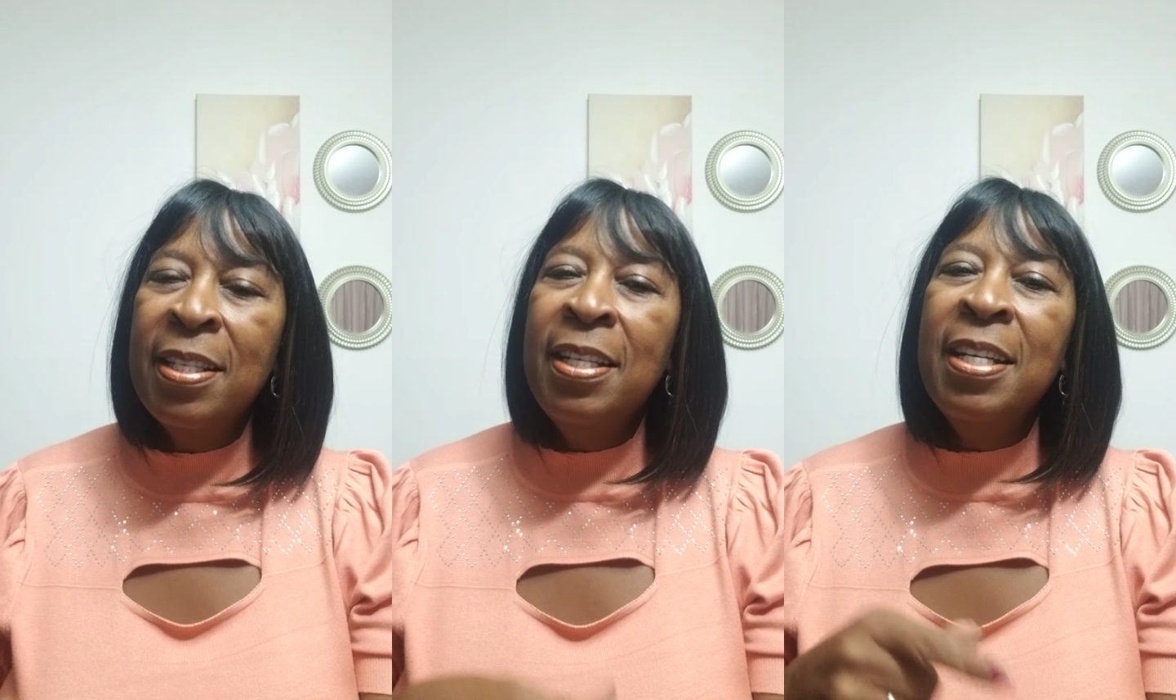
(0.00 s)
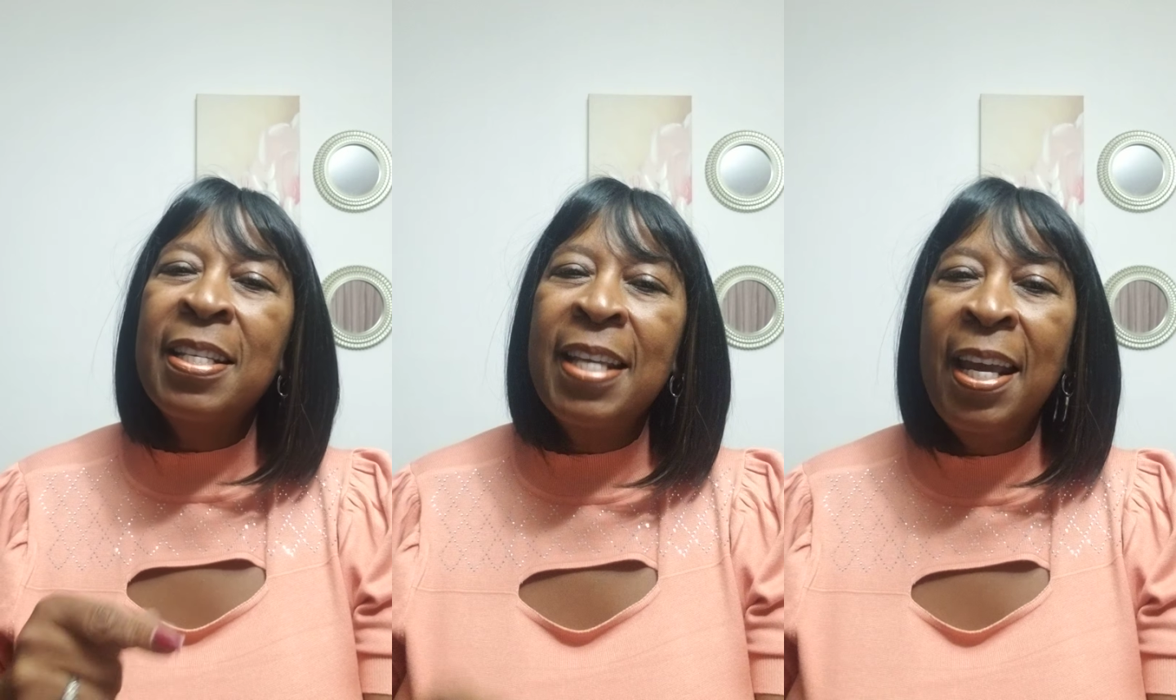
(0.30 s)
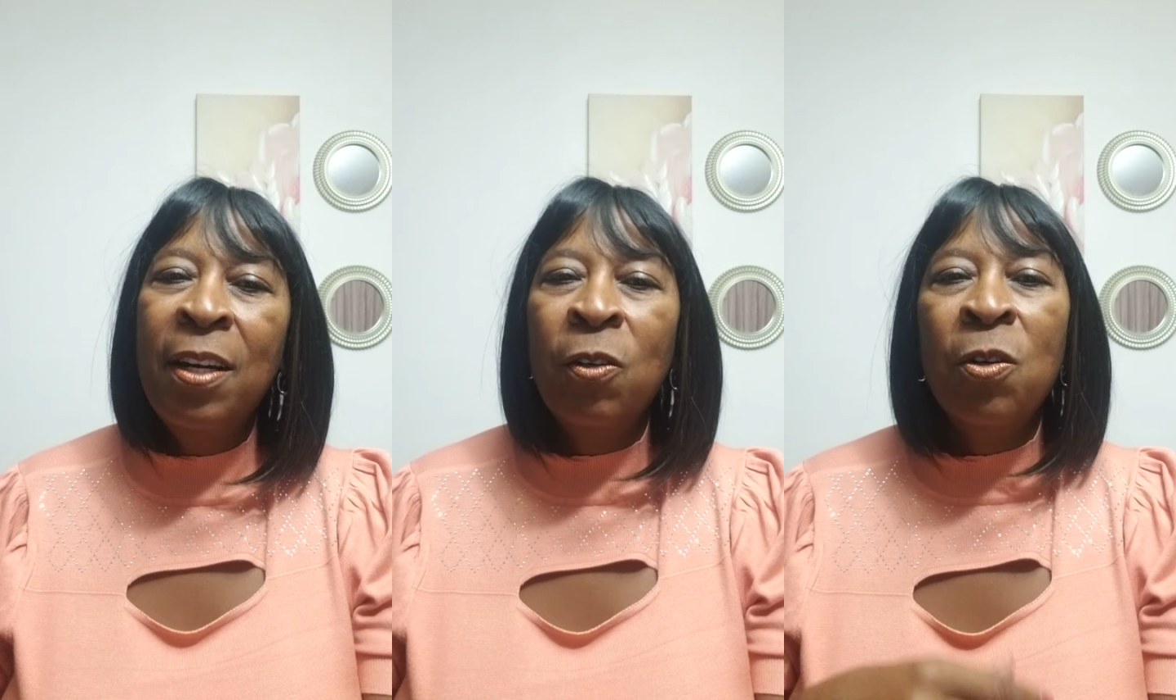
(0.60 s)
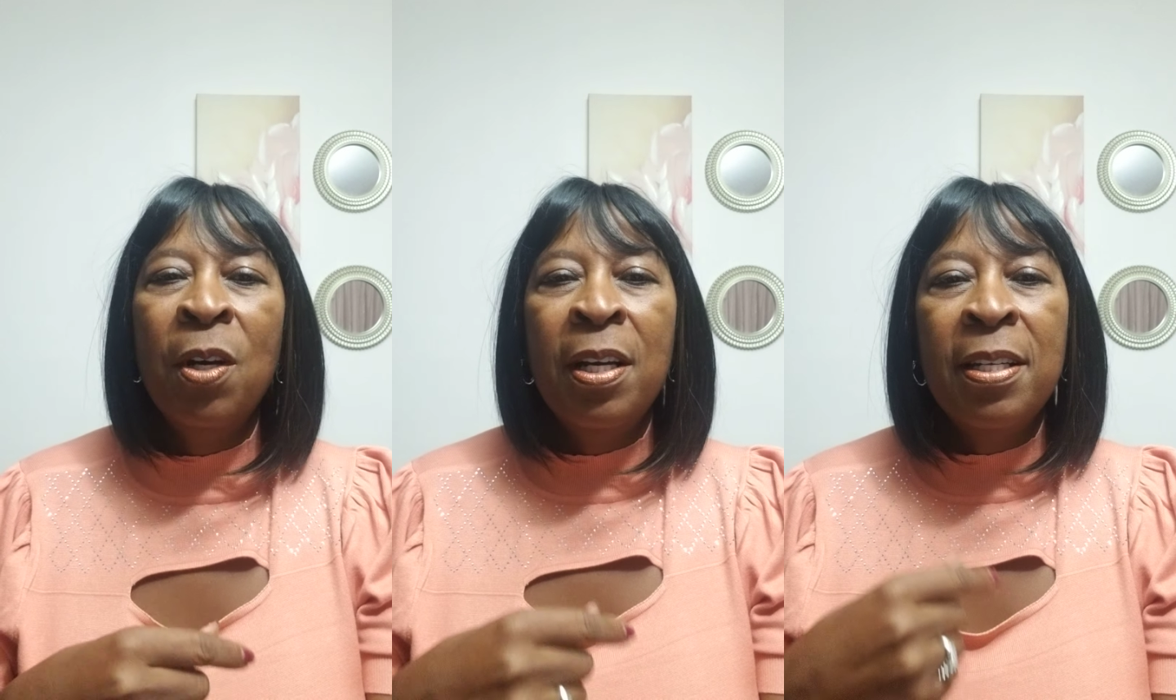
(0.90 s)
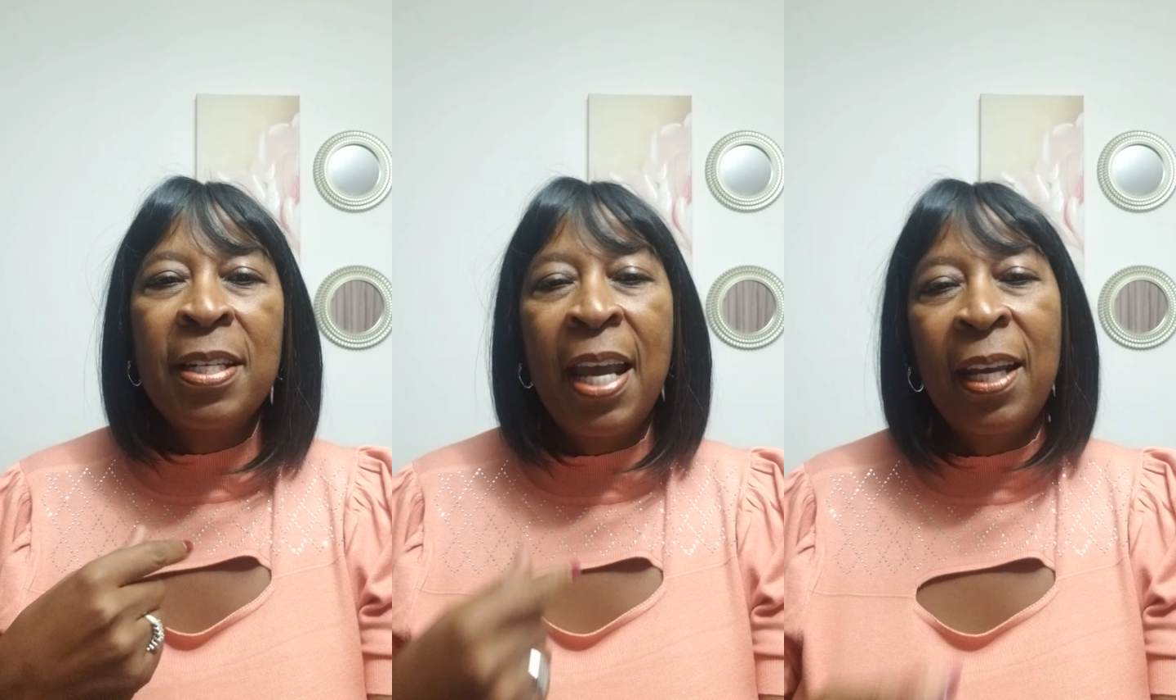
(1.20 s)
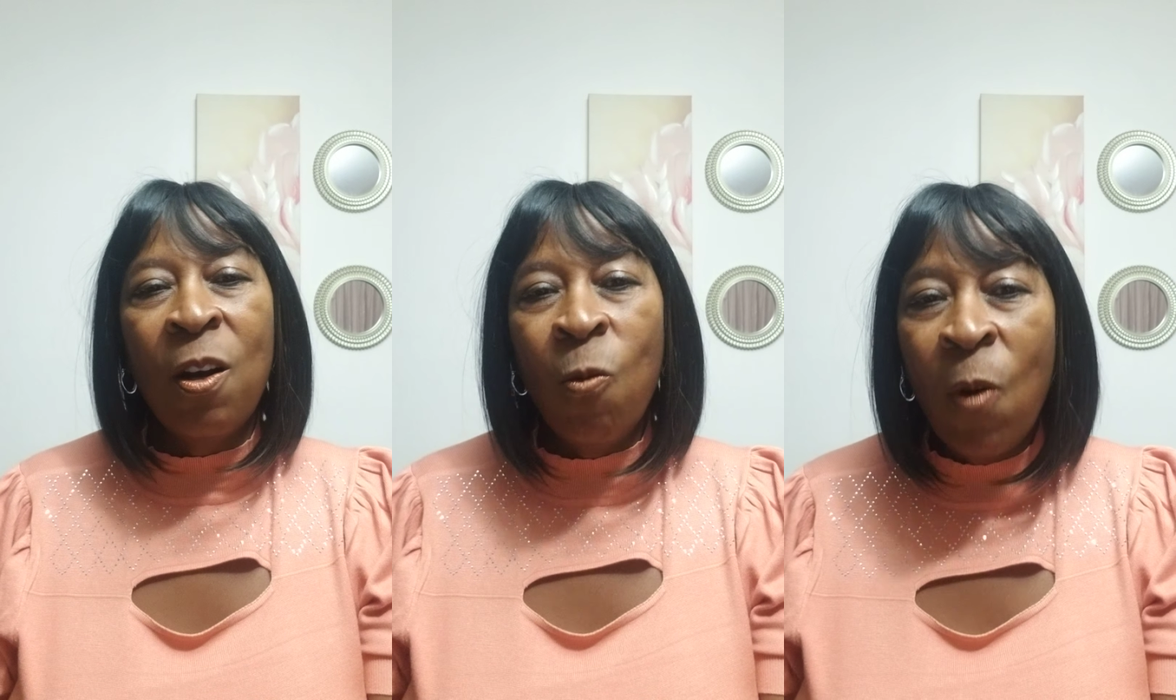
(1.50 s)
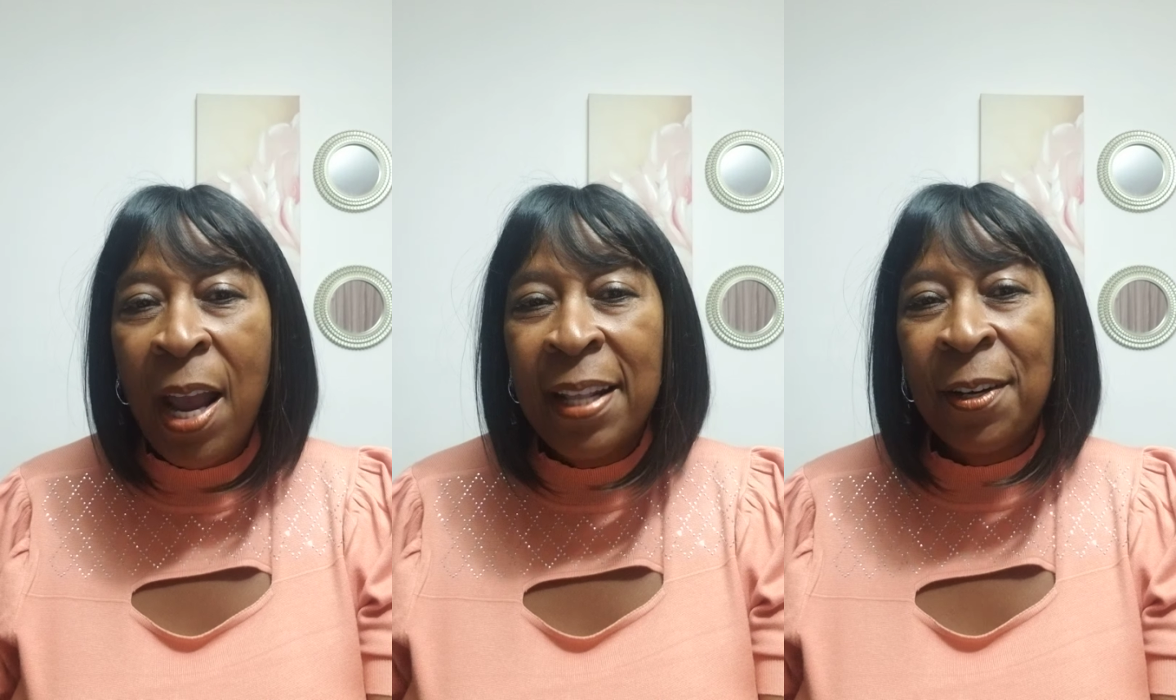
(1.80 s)
It didn't say it'll take
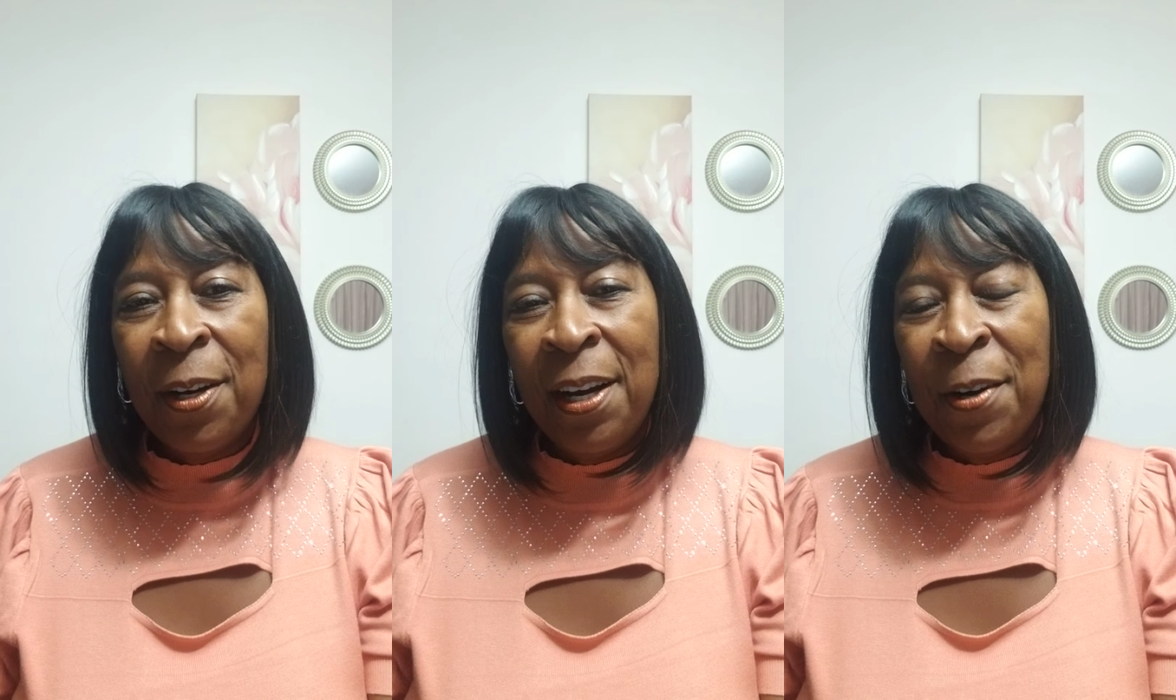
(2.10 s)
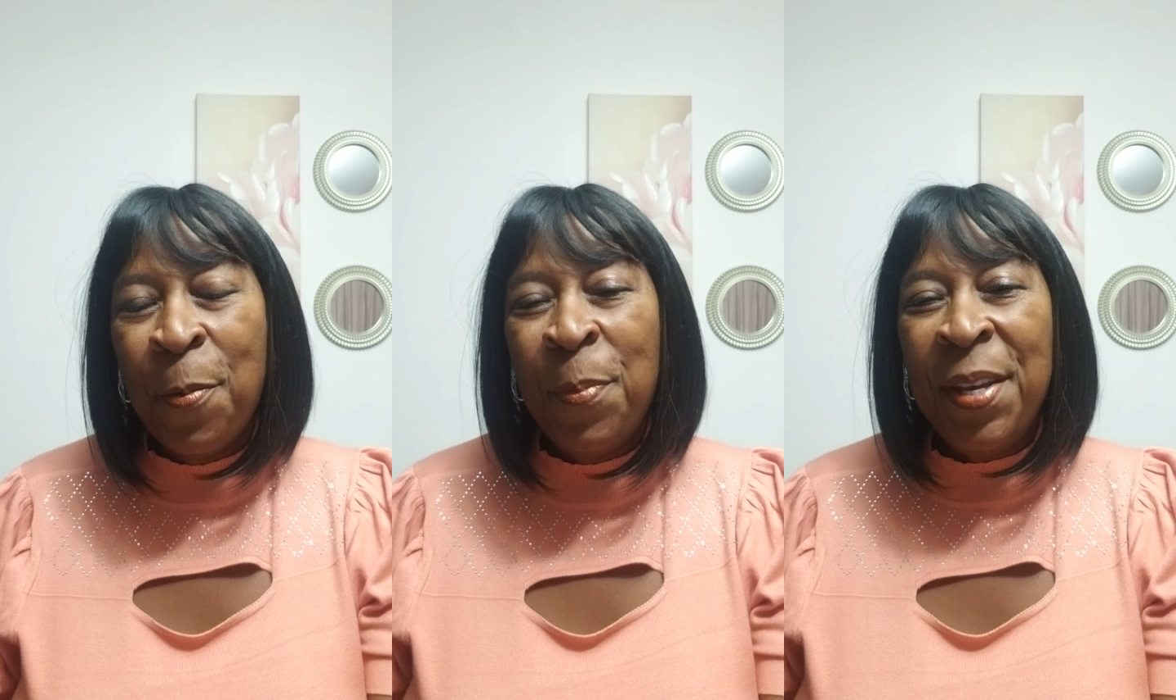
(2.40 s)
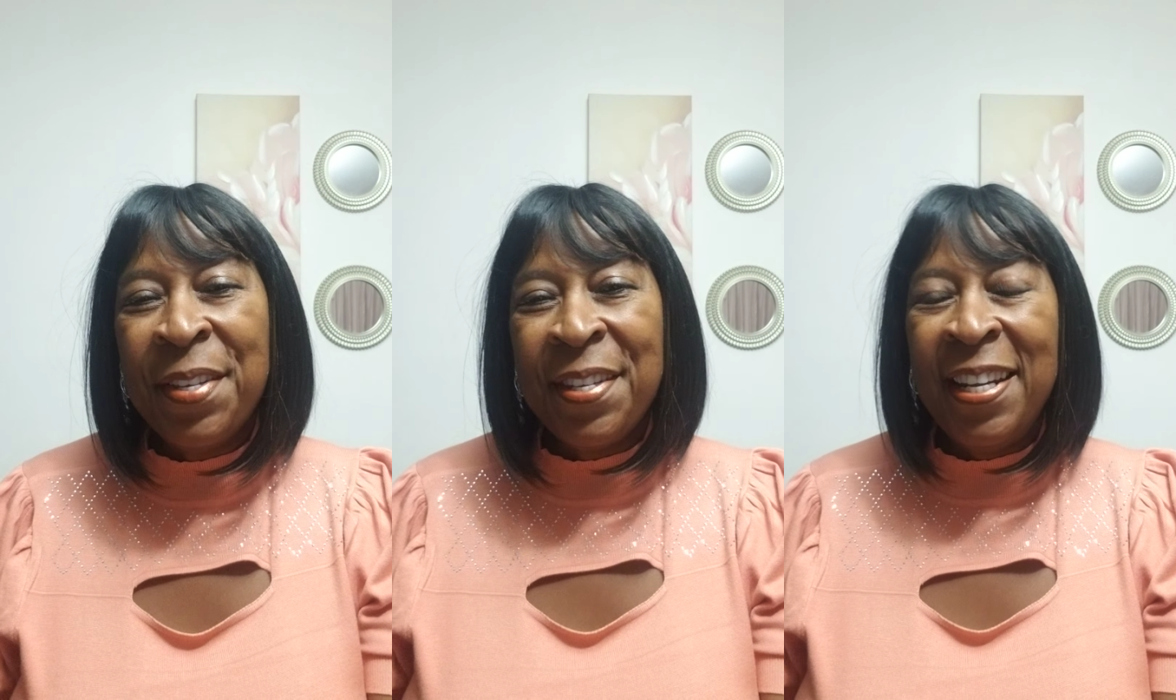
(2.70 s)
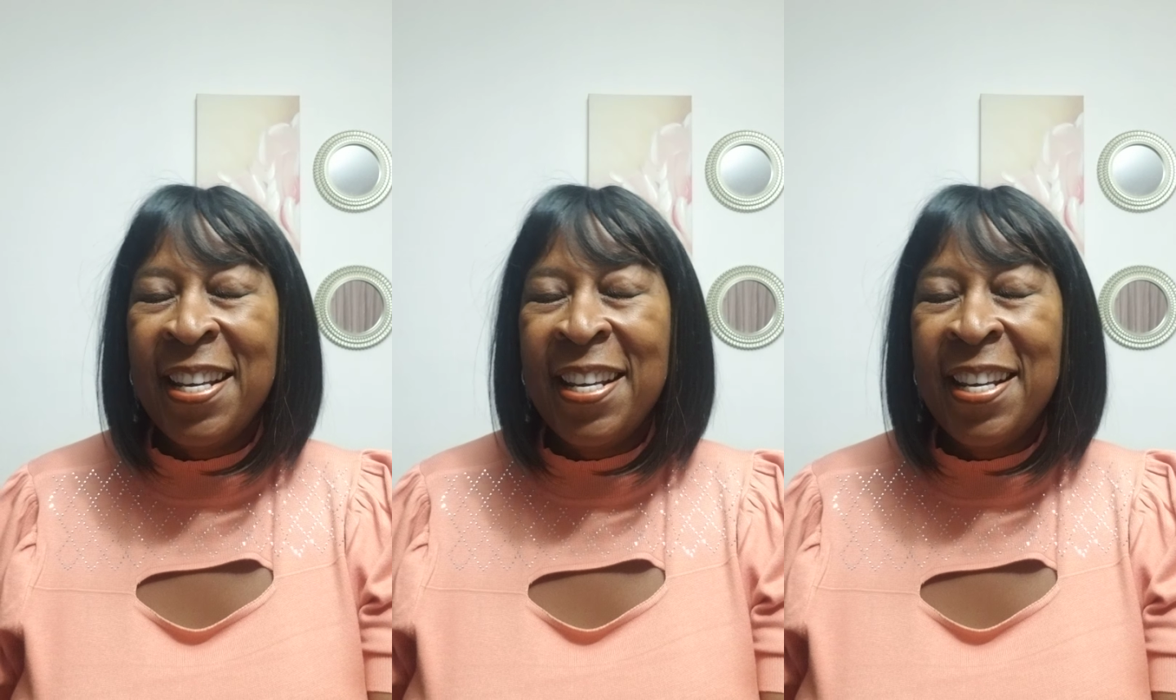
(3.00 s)
away the obesity.